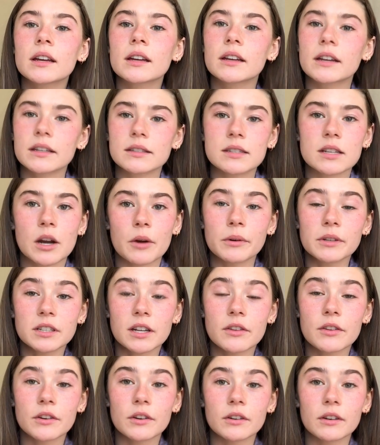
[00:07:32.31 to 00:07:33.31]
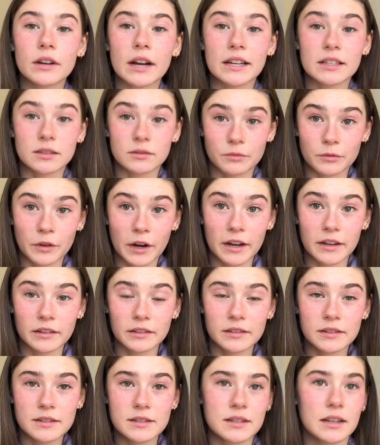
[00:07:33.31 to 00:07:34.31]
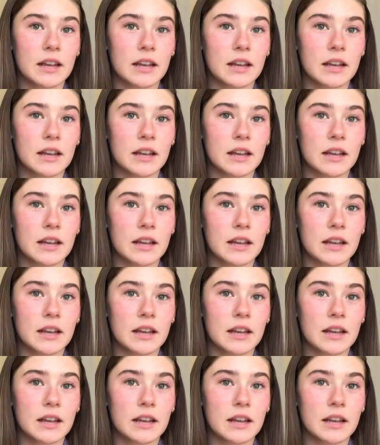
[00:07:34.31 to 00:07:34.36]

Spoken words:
get to know each other as friends,